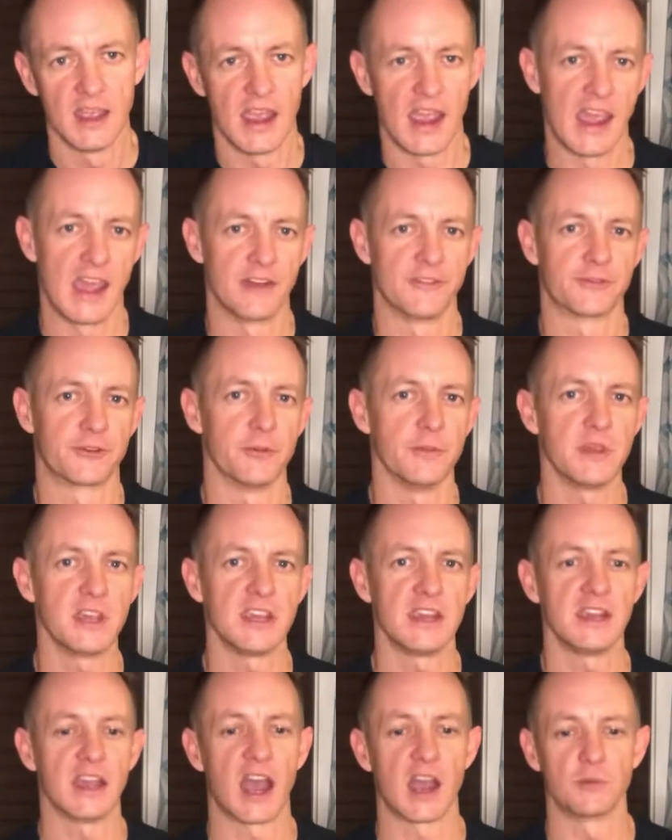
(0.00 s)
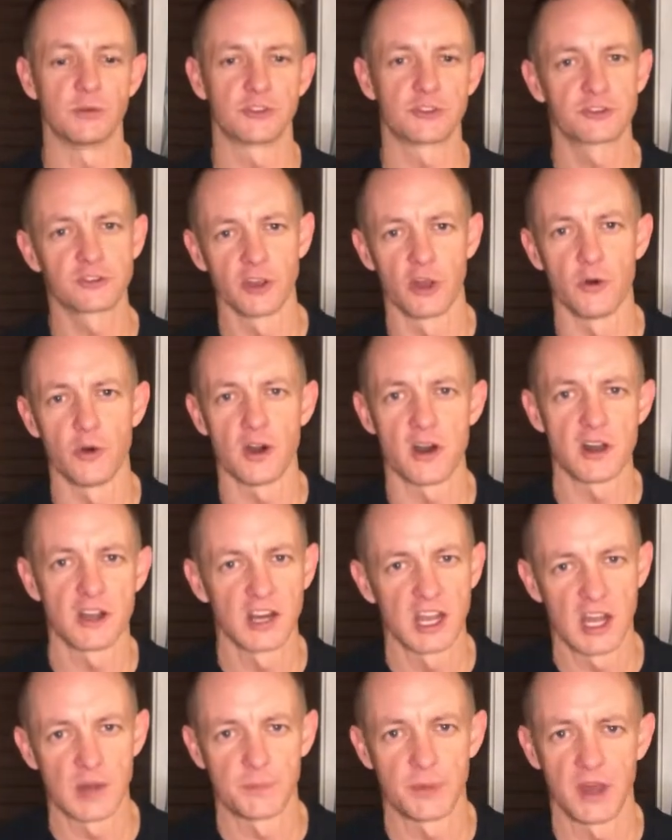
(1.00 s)
And for me, I was so
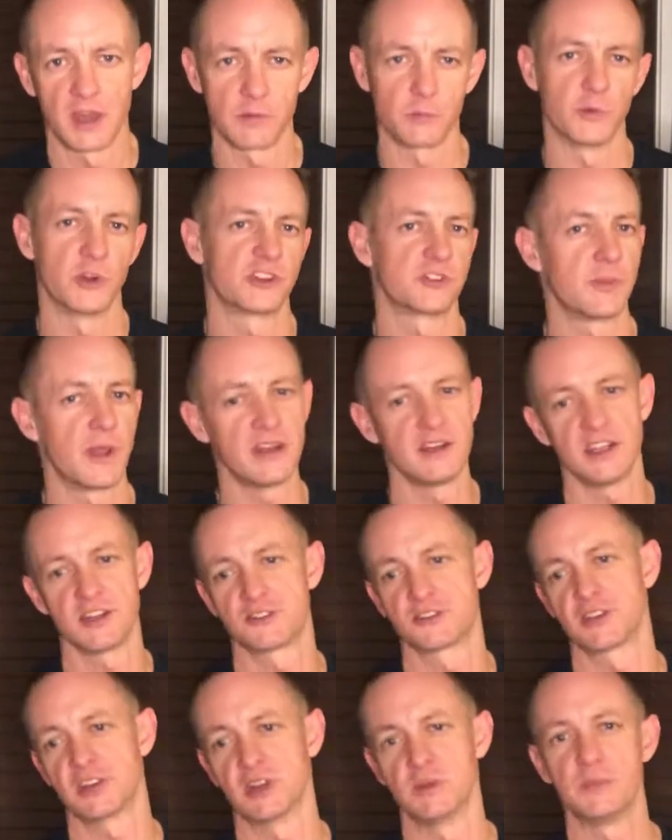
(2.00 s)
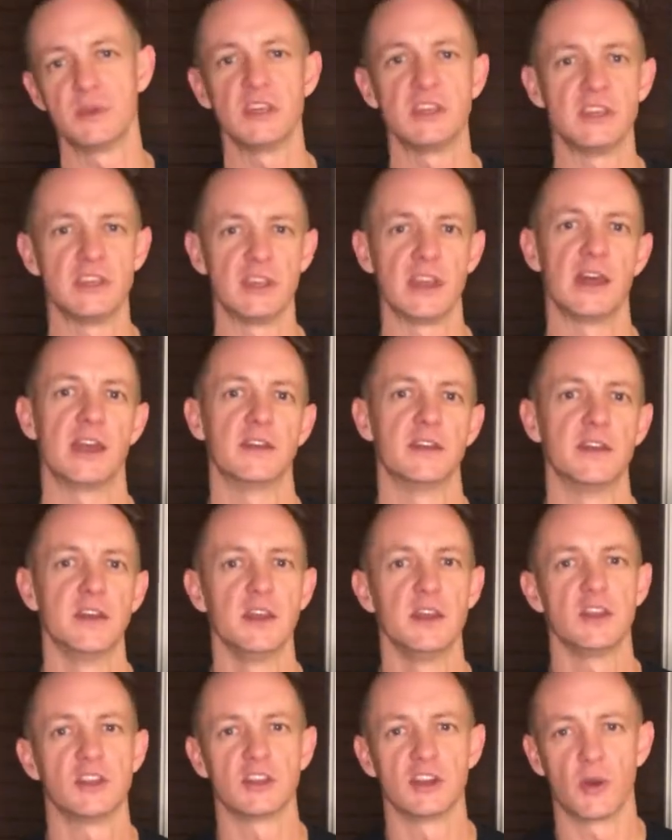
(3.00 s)
hung up on what's my niche going to be, and
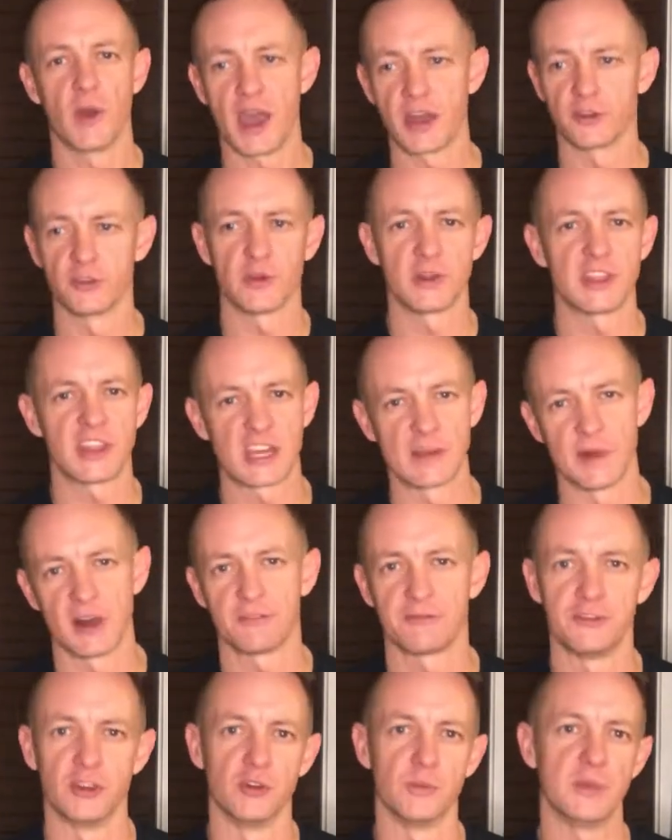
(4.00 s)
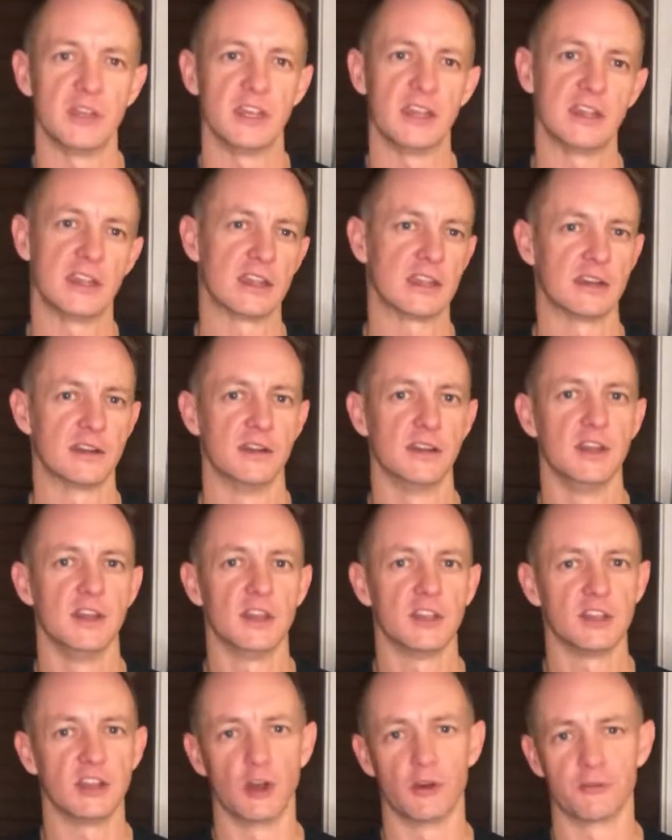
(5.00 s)
I don't know anything about filming, and
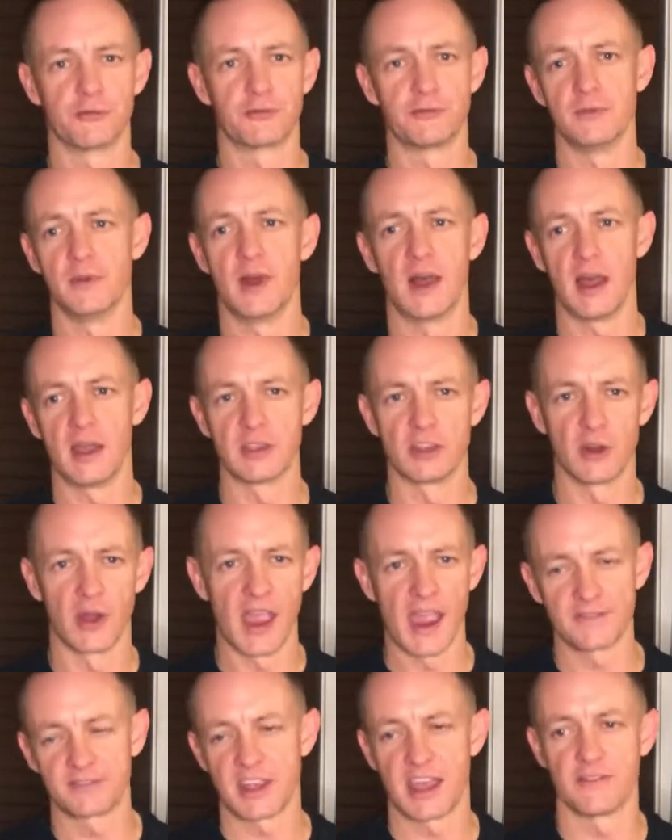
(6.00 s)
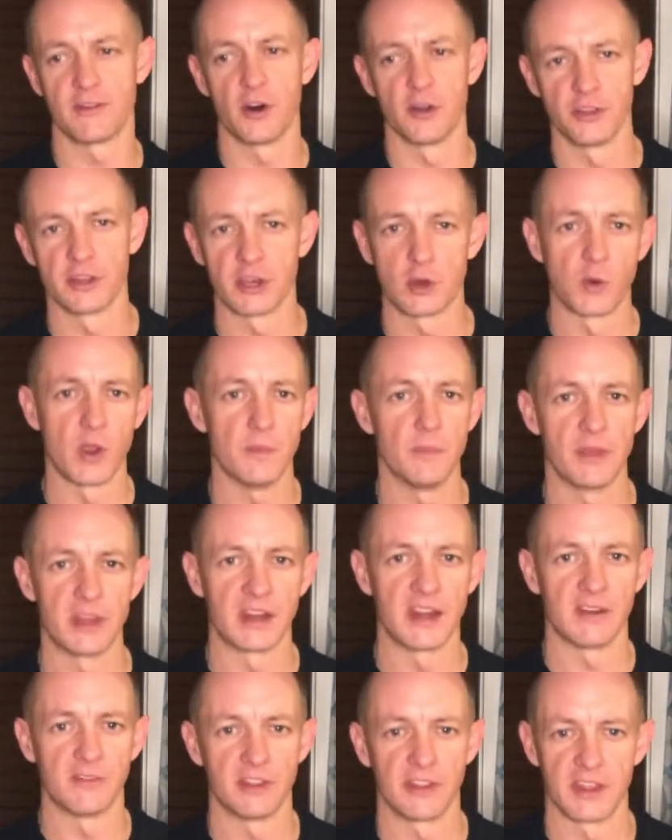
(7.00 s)
I have to have all the equipment
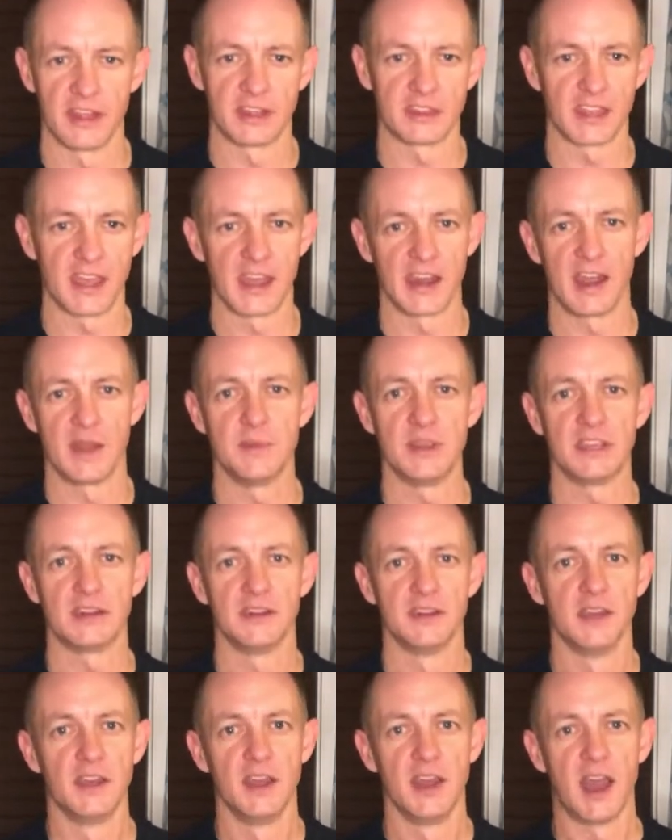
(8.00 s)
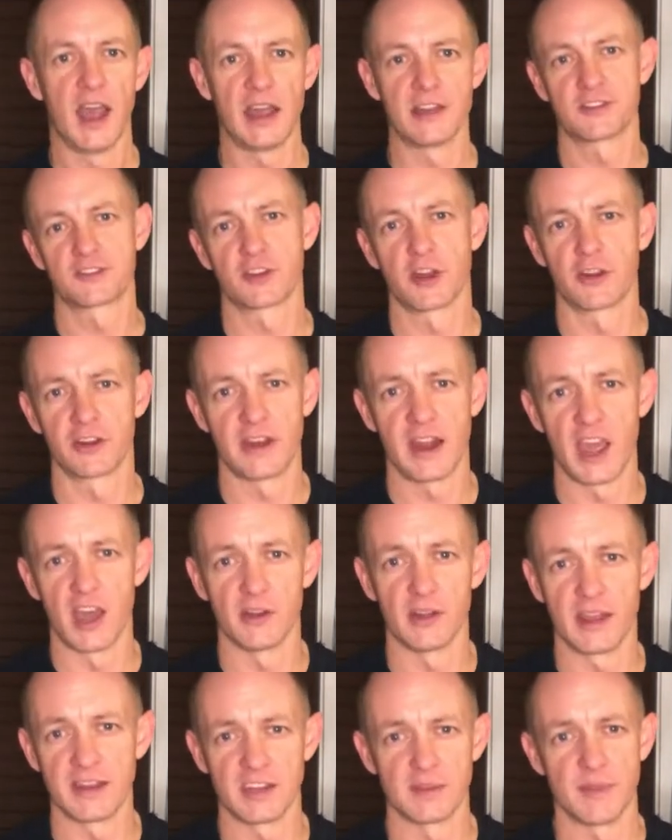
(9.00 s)
and everything like that. I mean, I started
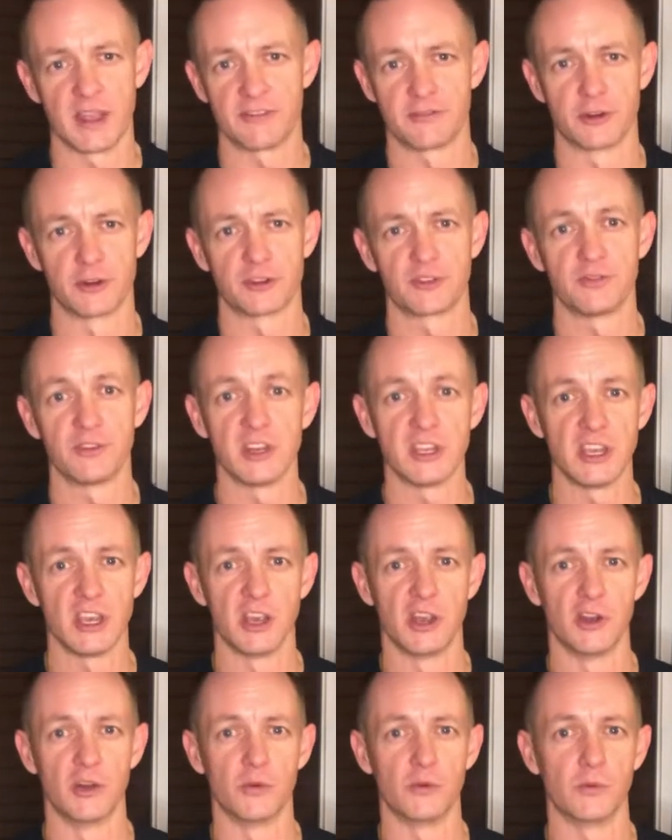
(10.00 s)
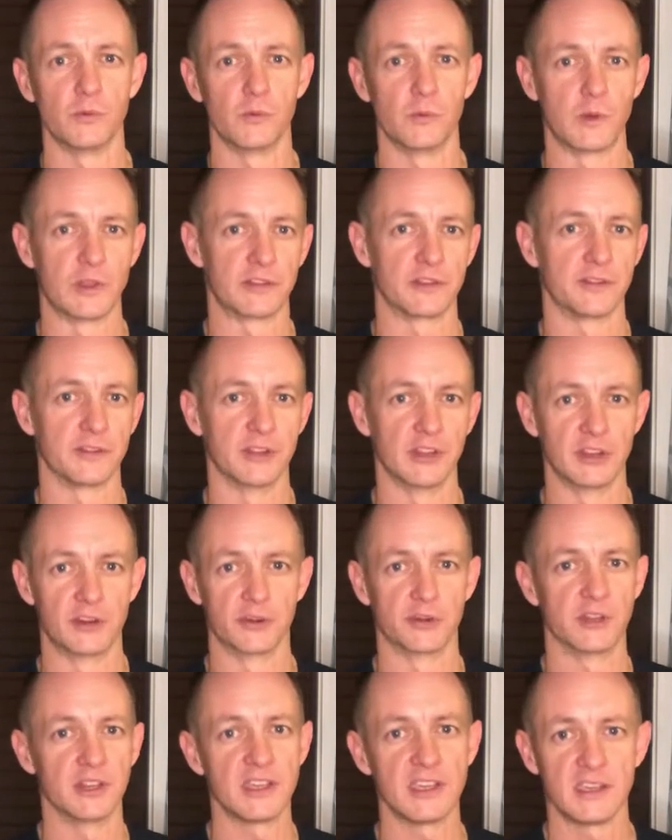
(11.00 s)
out, I did my first video with
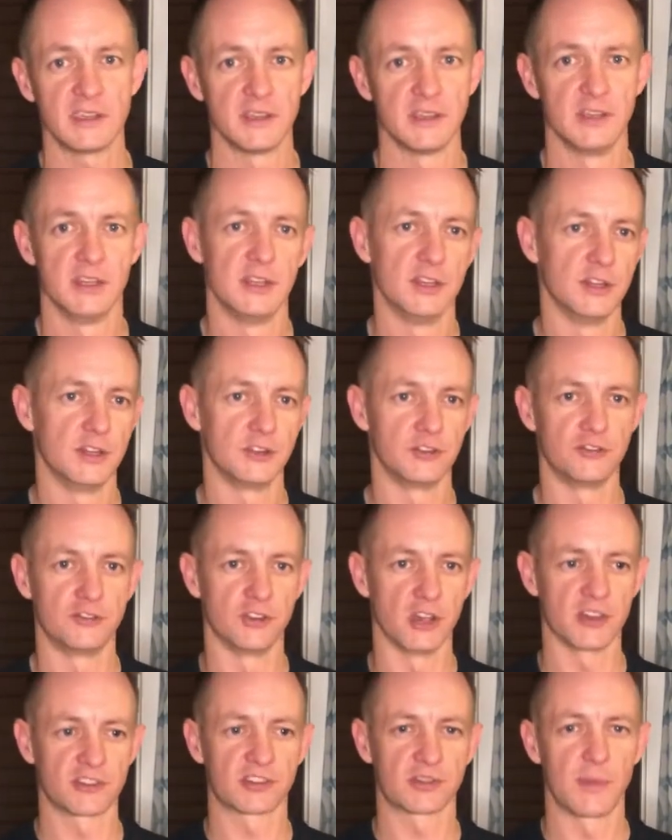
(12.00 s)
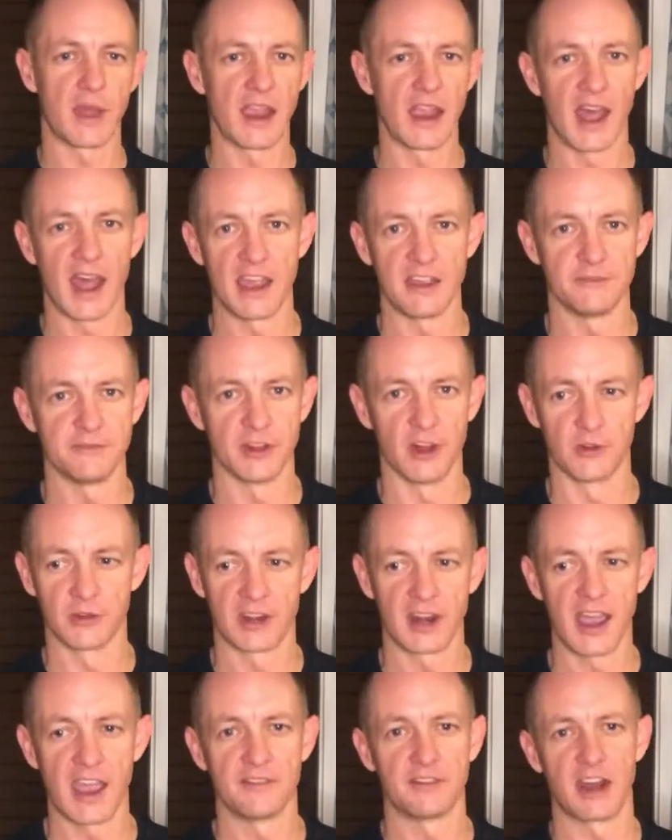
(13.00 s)
literally just my iPhone,
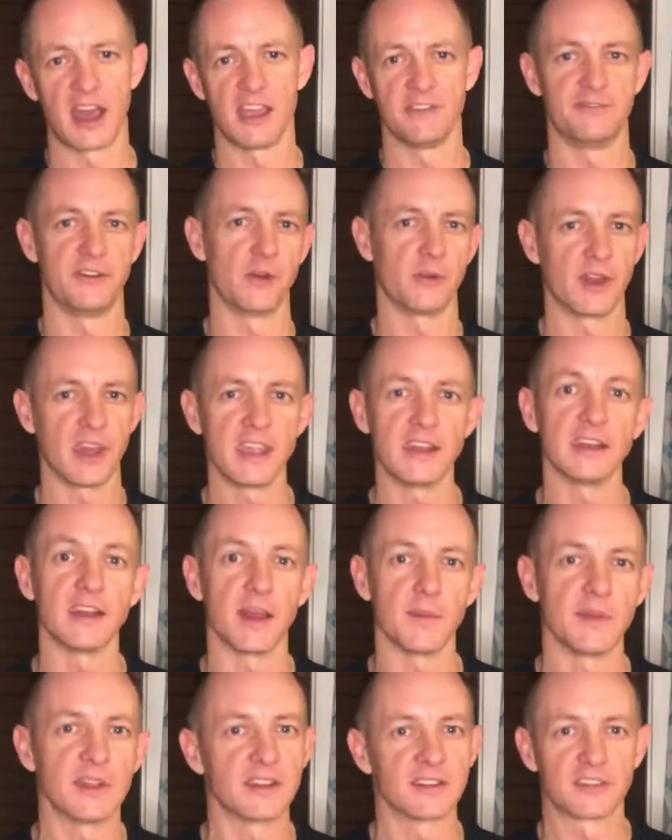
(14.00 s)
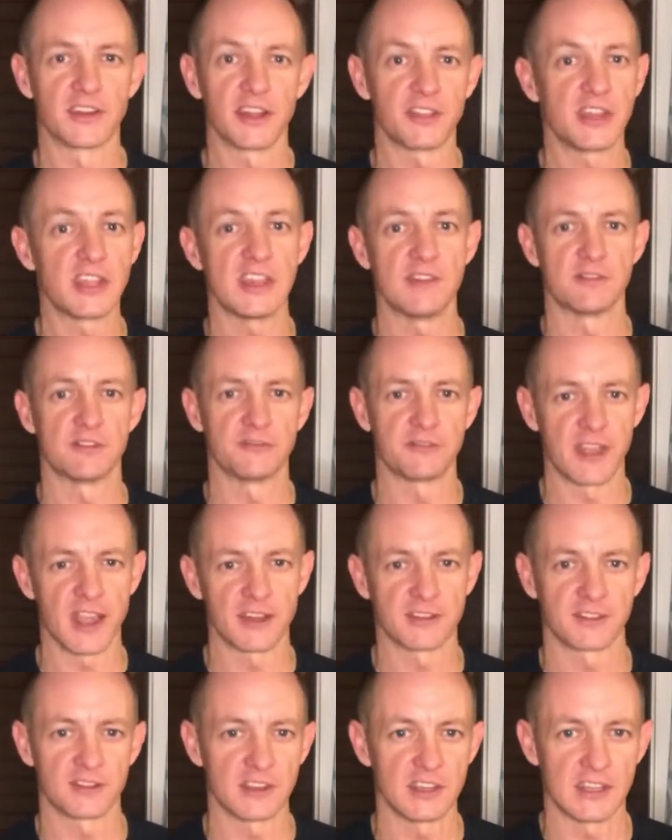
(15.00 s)
and I have an iPhone 8. I mean, it's nothing even
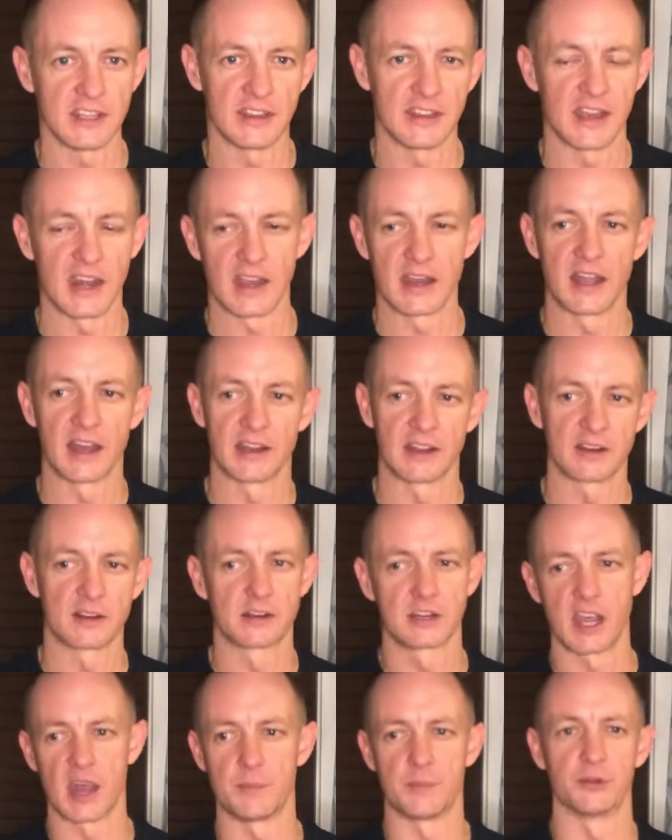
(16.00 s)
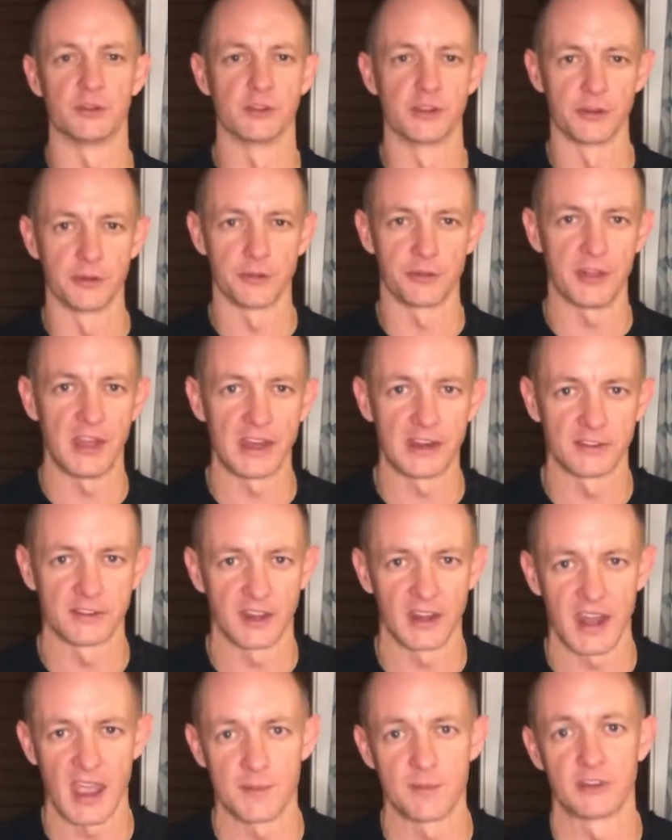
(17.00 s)
fancy. And then I got a couple little things
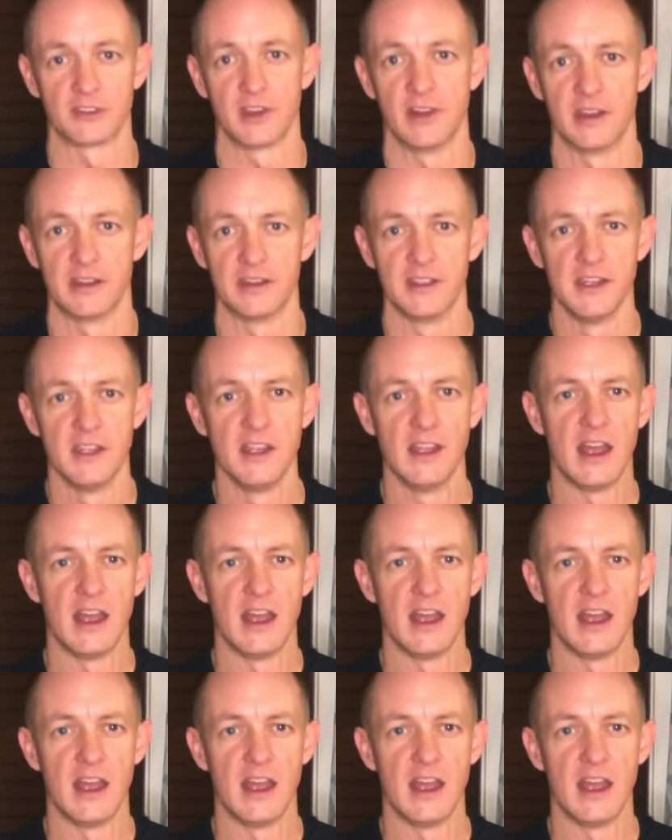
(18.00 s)
on Amazon.